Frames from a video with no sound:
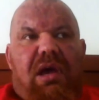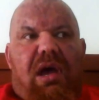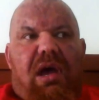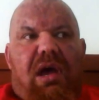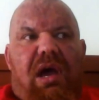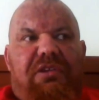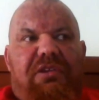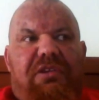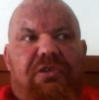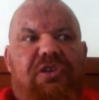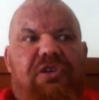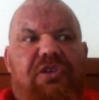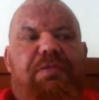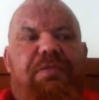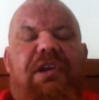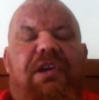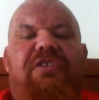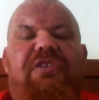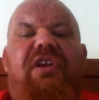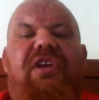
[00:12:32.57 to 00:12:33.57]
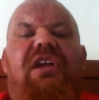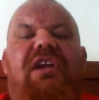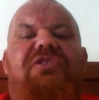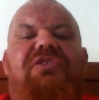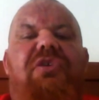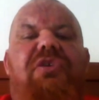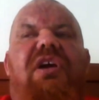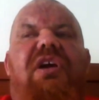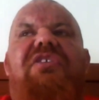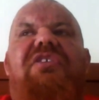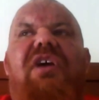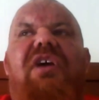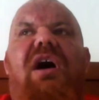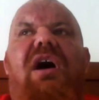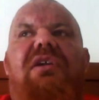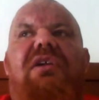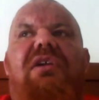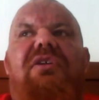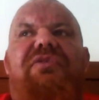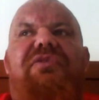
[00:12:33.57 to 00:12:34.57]
I do this because I enjoy it, and it's
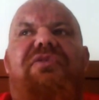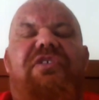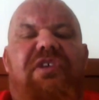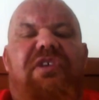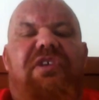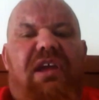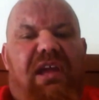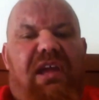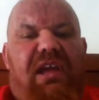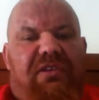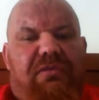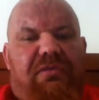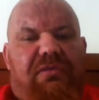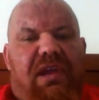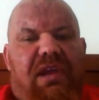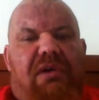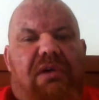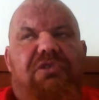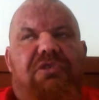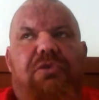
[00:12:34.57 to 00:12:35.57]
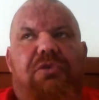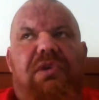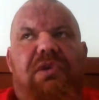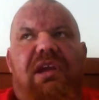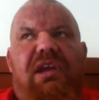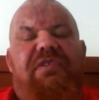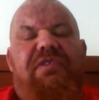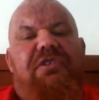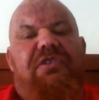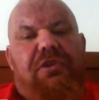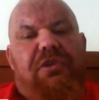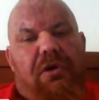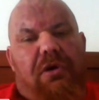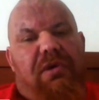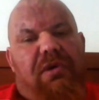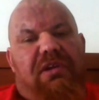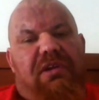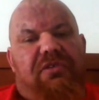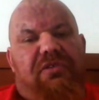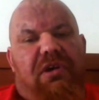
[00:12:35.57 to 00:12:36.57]
hard enough as it is without doing it if you
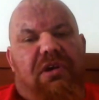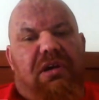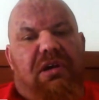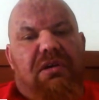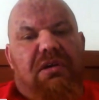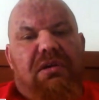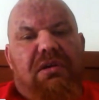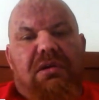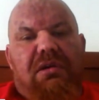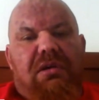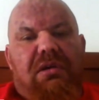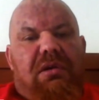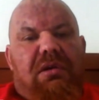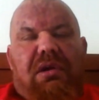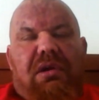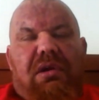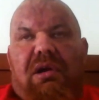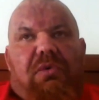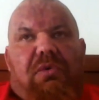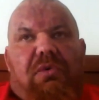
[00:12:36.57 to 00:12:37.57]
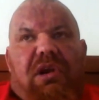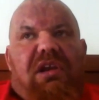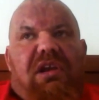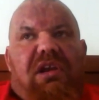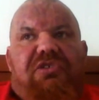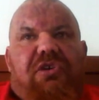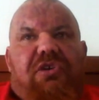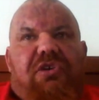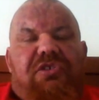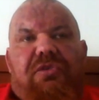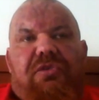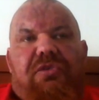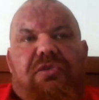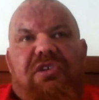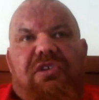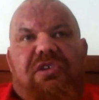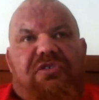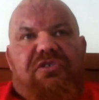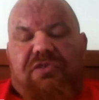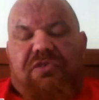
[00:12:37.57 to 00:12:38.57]
don't enjoy it. Mm. And what I enjoy doing
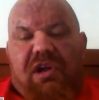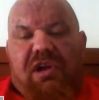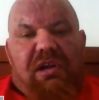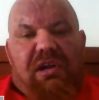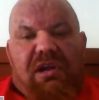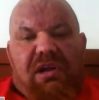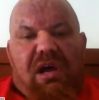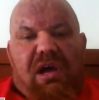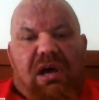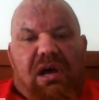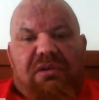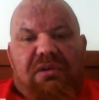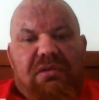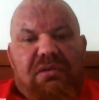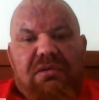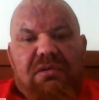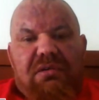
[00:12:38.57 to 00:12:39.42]
is training hard